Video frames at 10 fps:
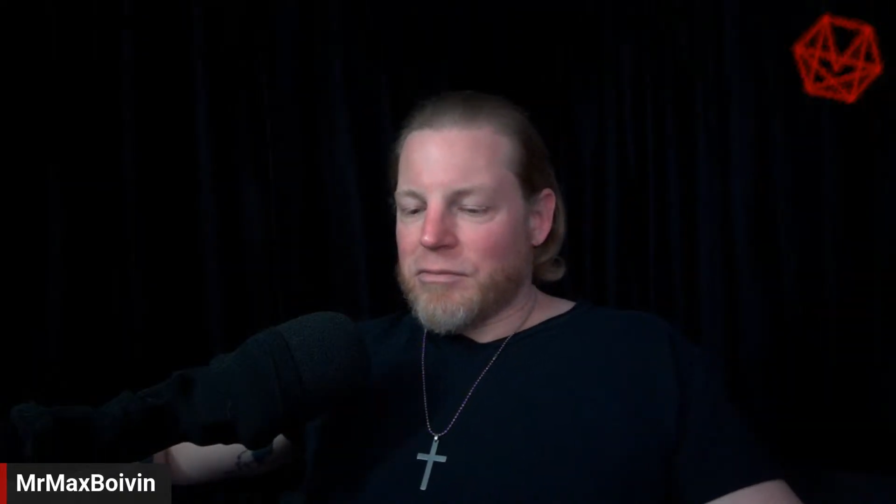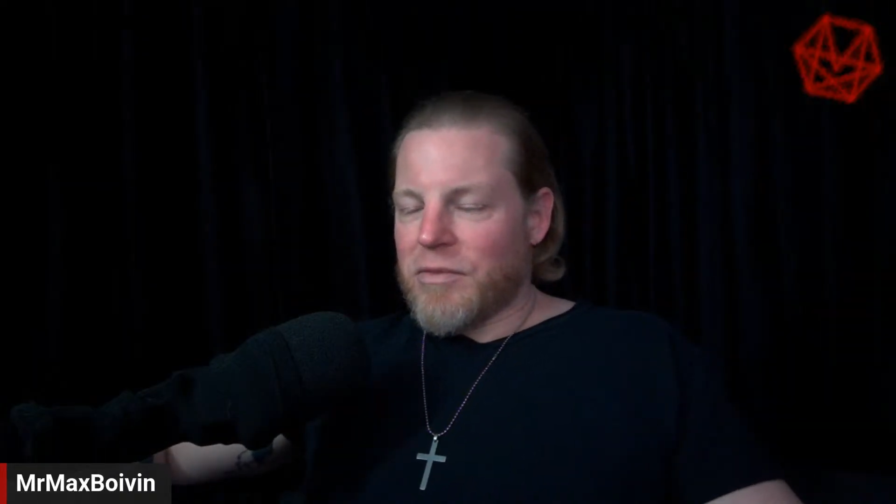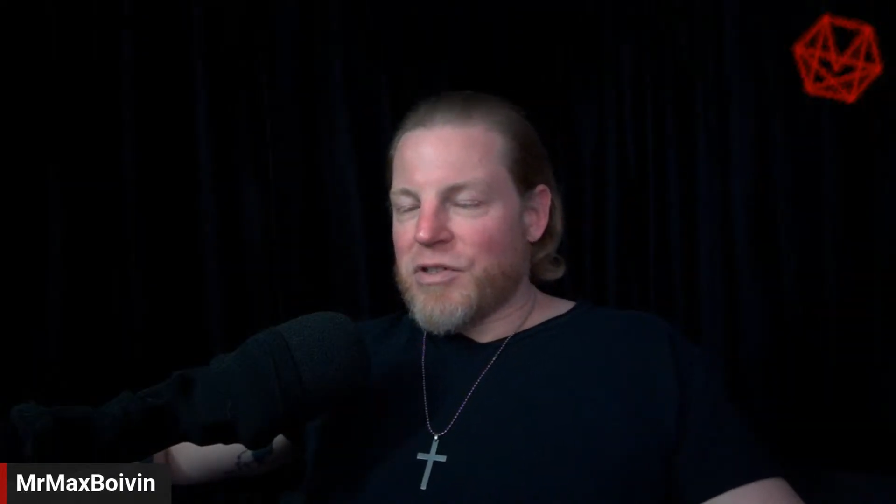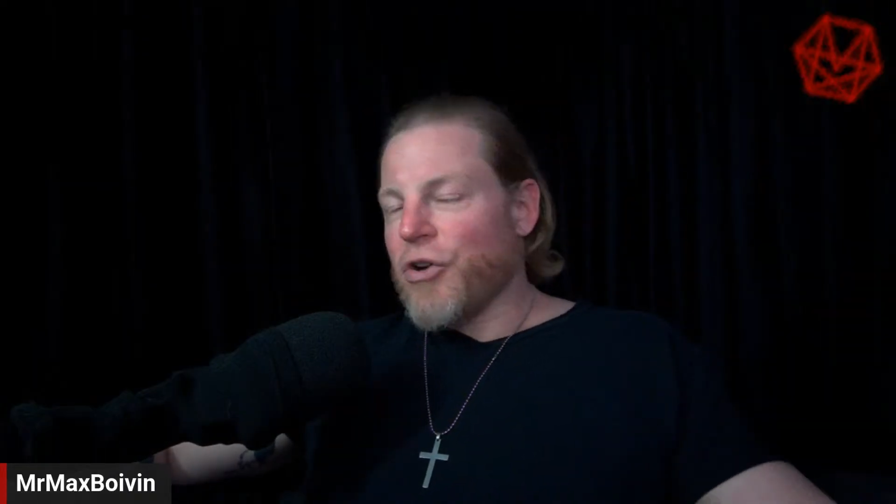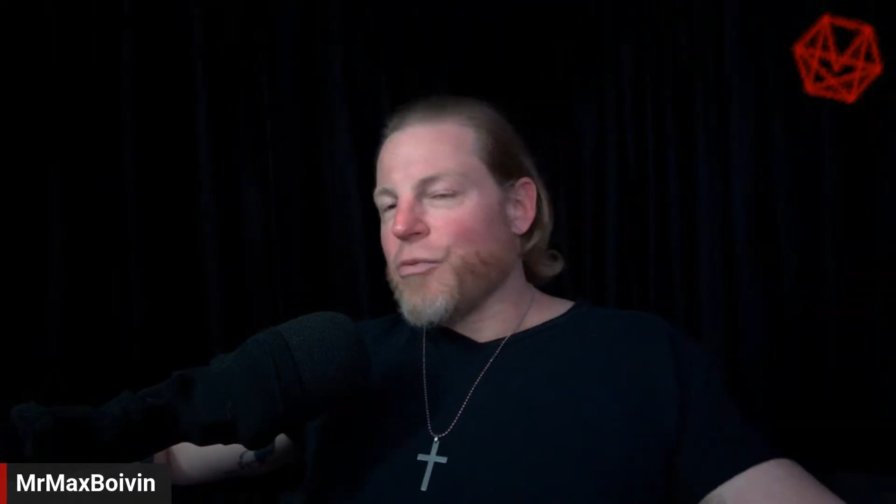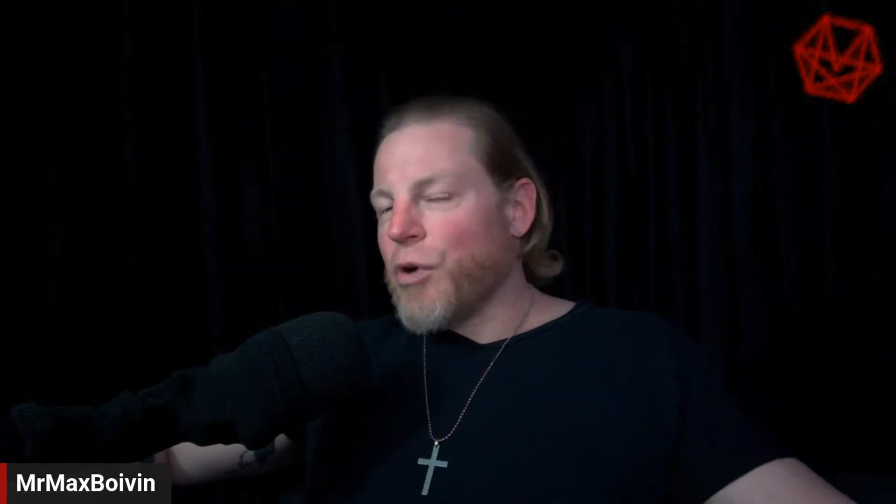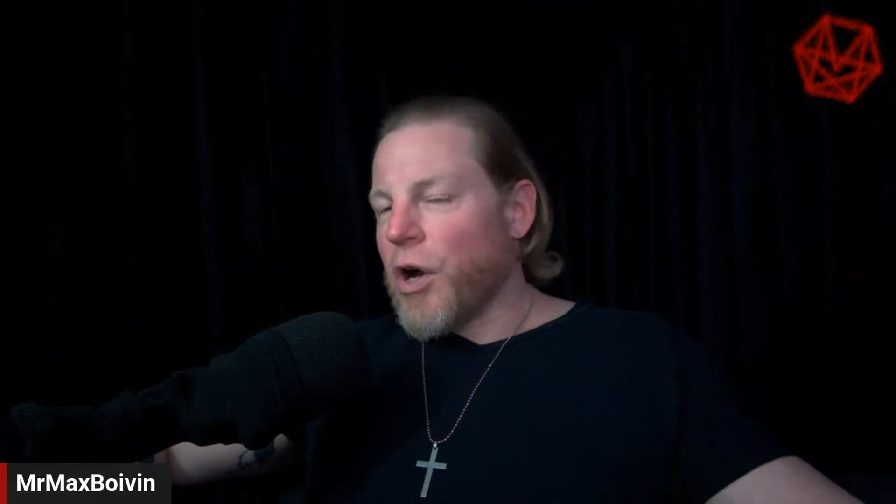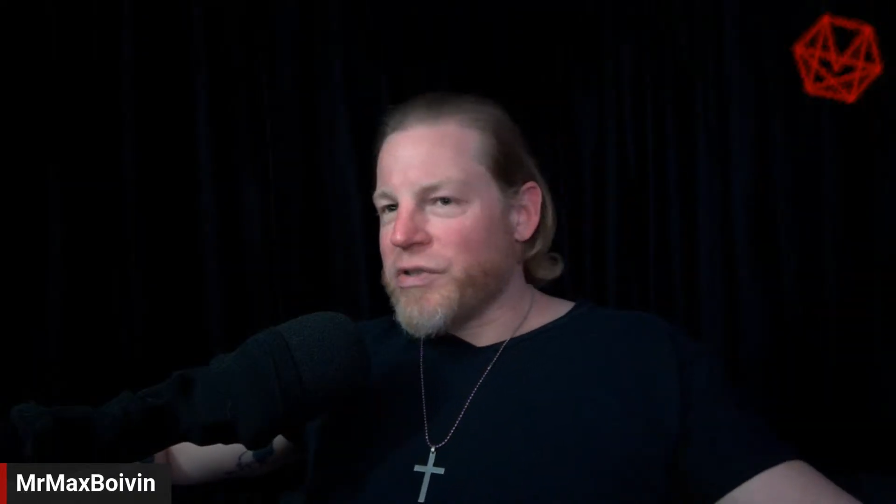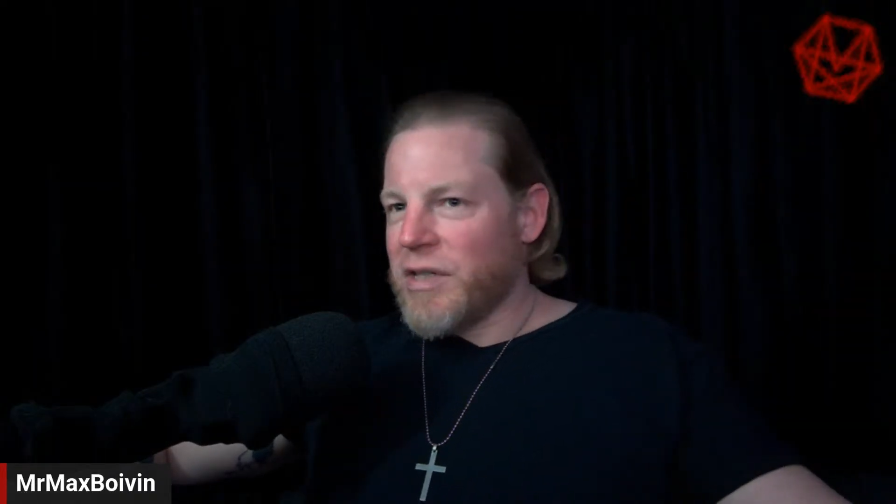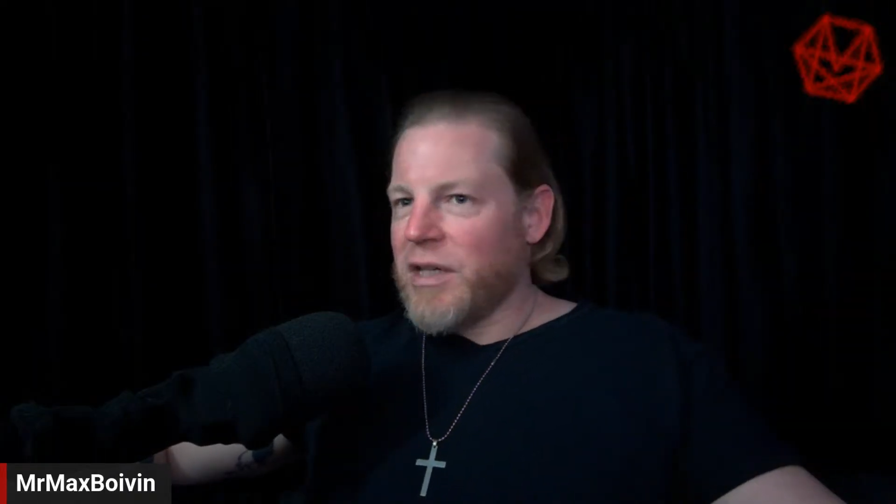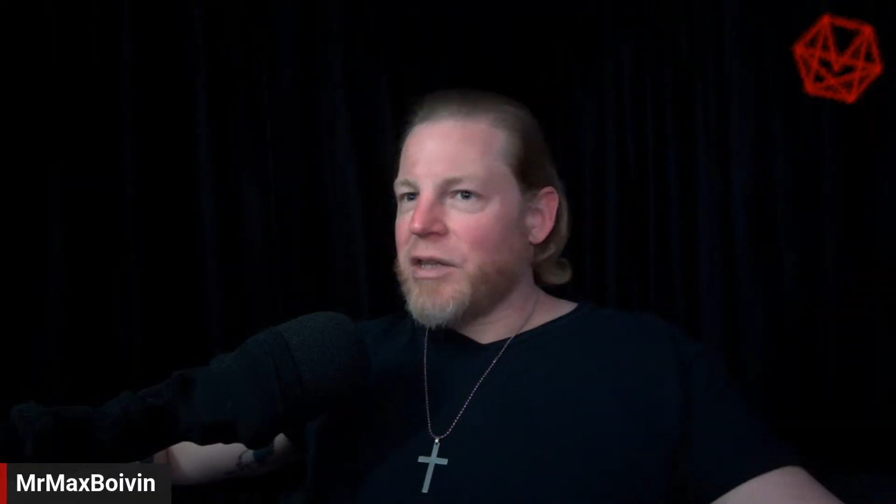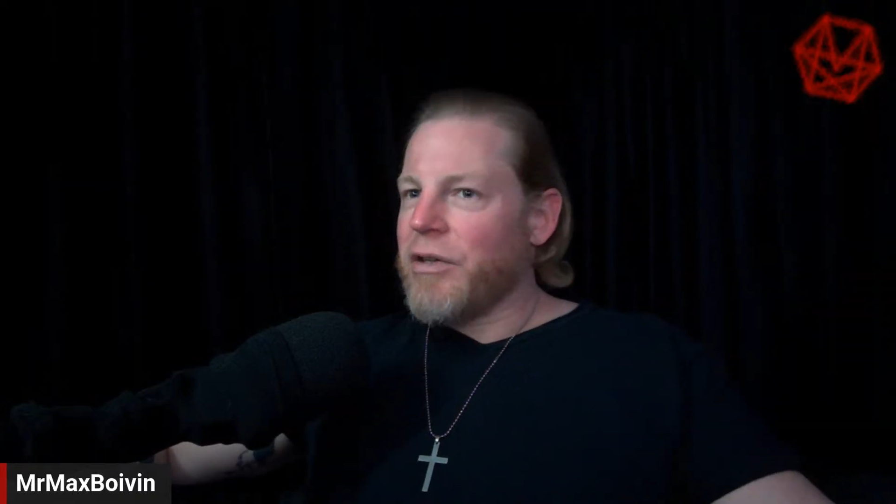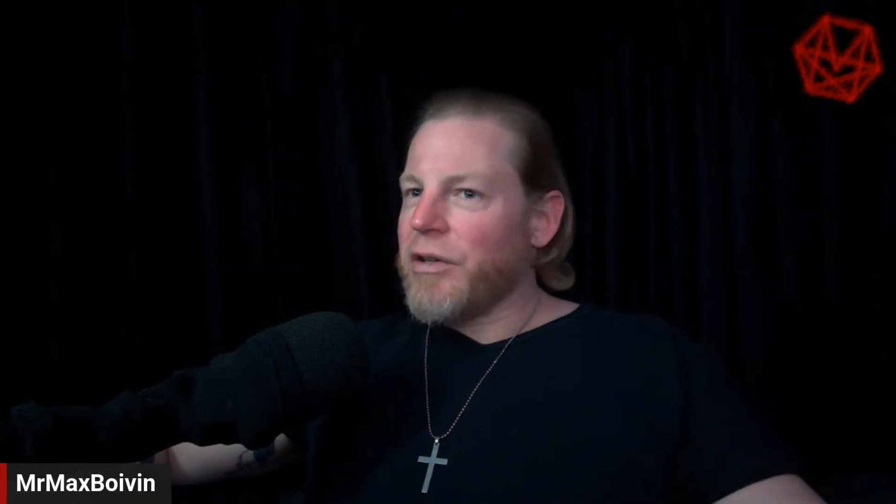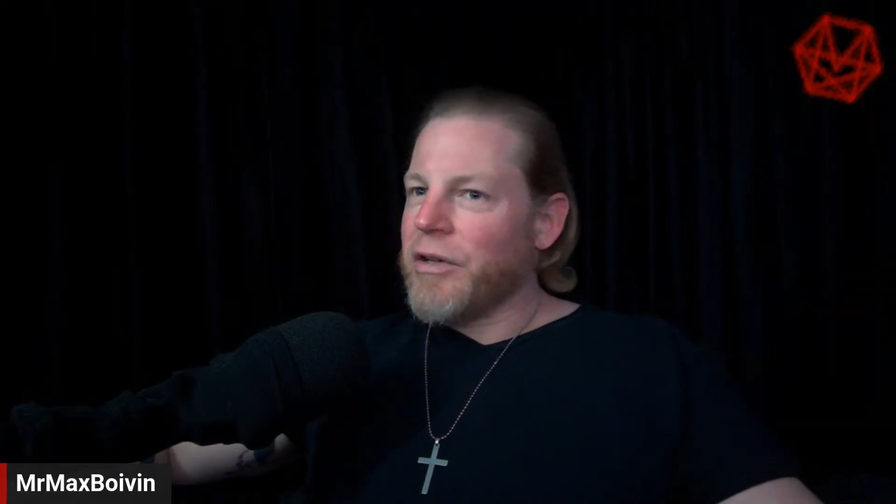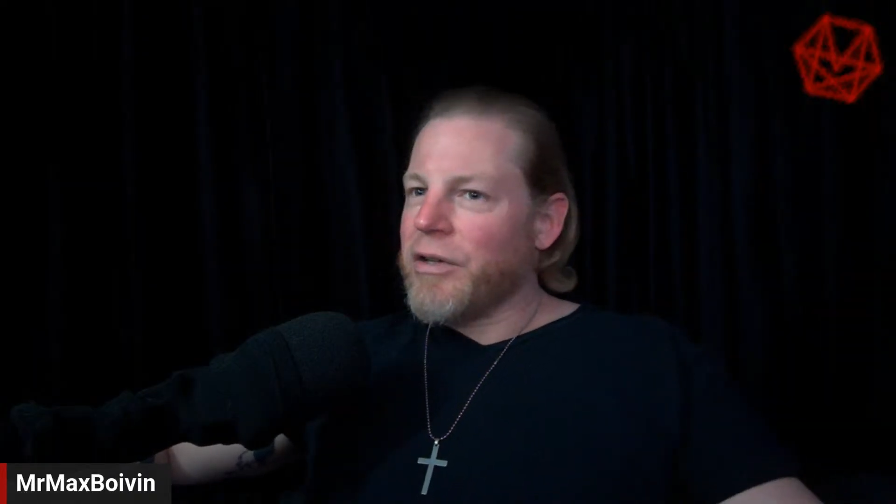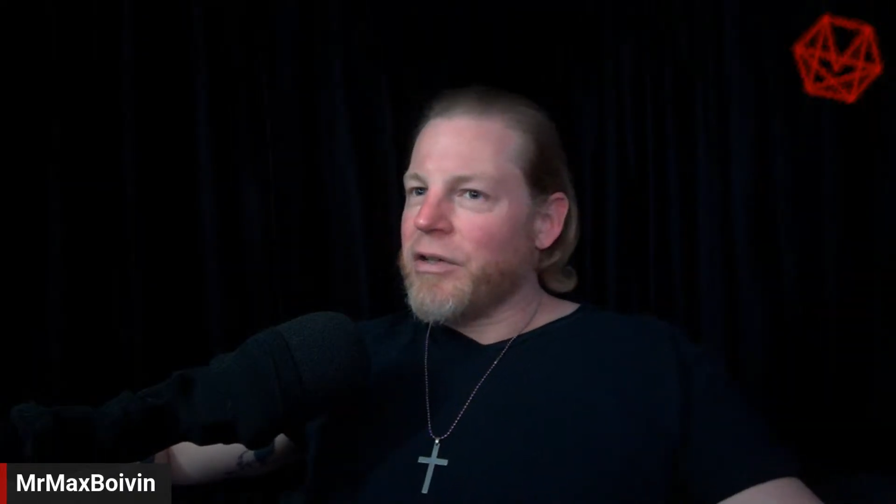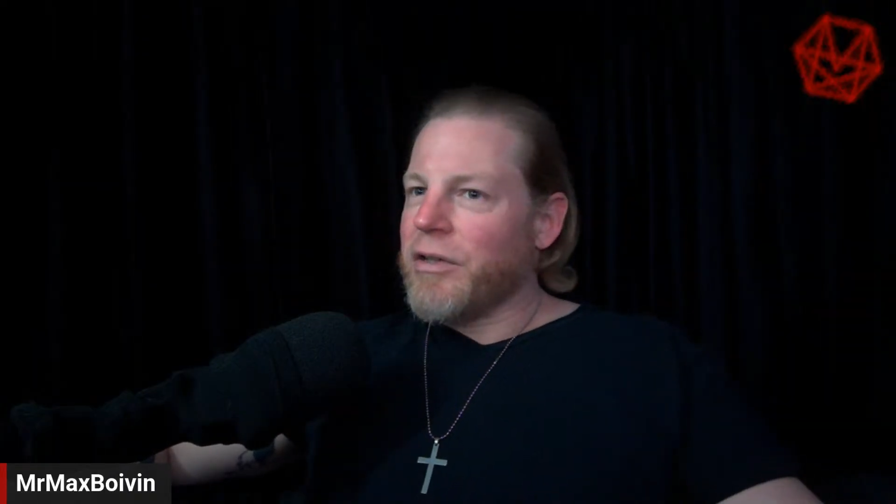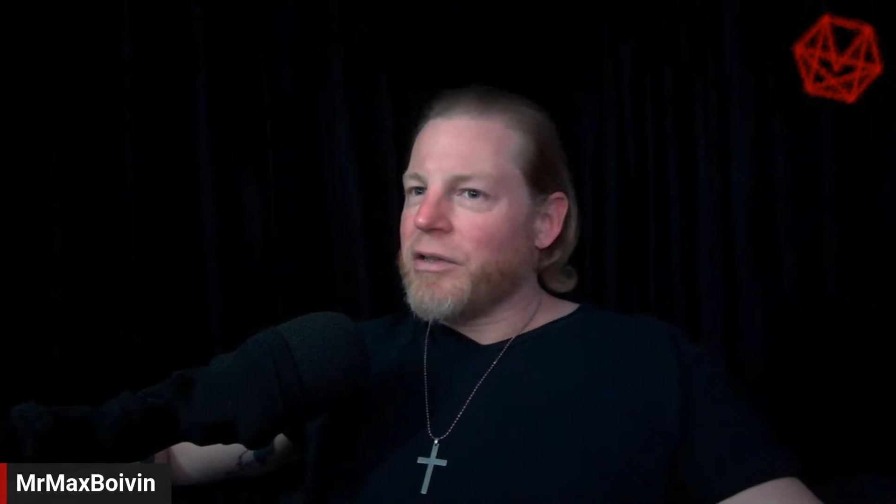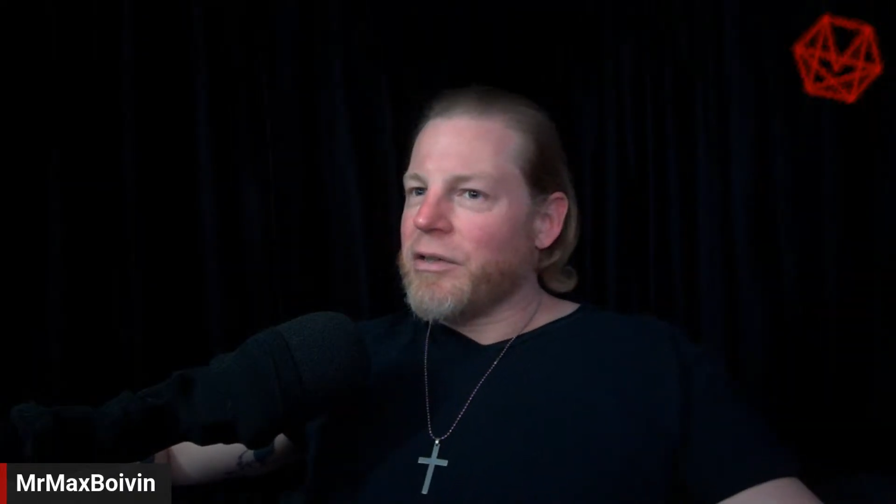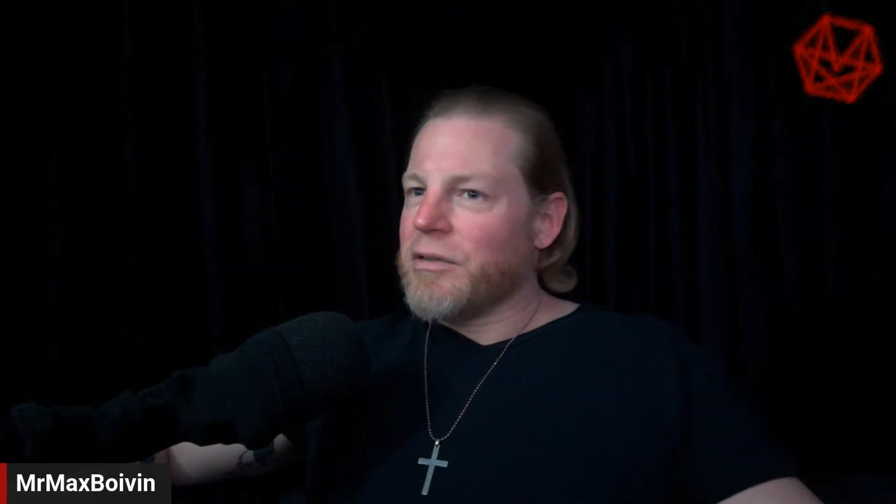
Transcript: start browsing in the